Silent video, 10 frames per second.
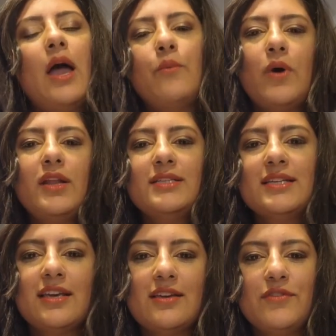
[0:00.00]
I wanted
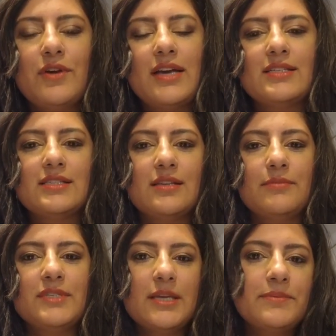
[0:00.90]
to give you guys
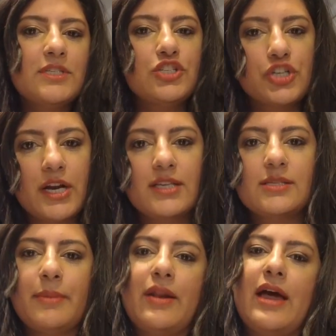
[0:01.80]
some tips and tricks
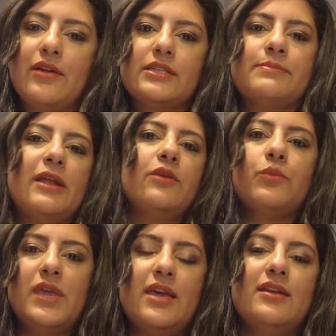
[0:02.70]
about how to spend a
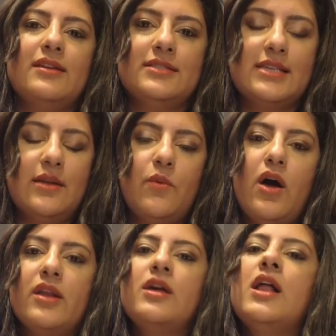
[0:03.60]
weekend in San
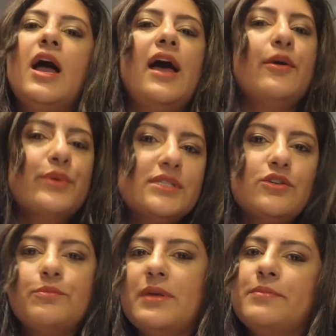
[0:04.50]
Juan. I always
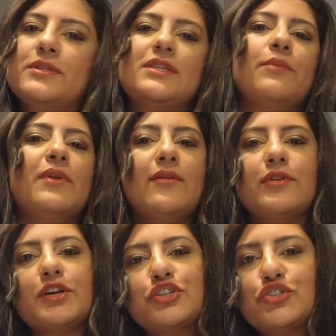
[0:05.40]
know people say whenever
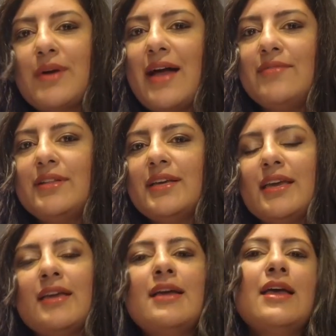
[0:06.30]
you're
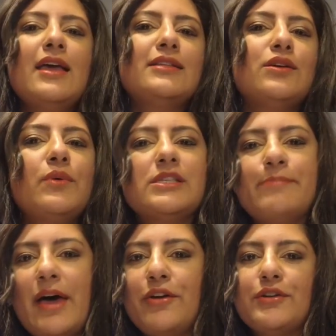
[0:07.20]
traveling, it's always
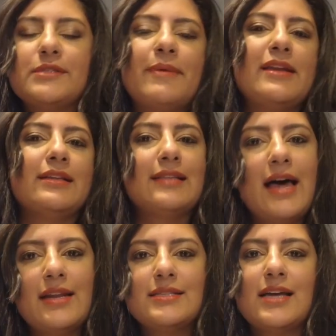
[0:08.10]
better to spend a
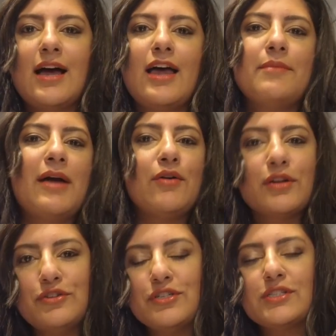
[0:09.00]
lot of time. How
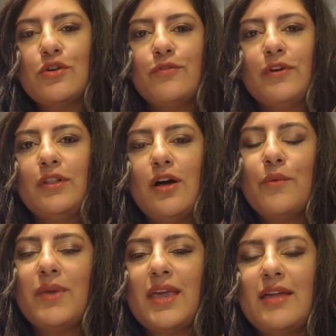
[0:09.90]
can you just go for a long
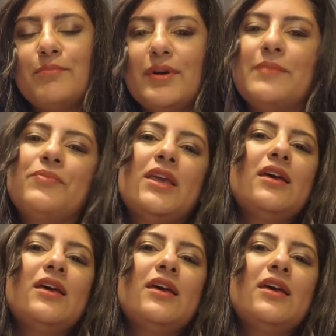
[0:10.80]
weekend? But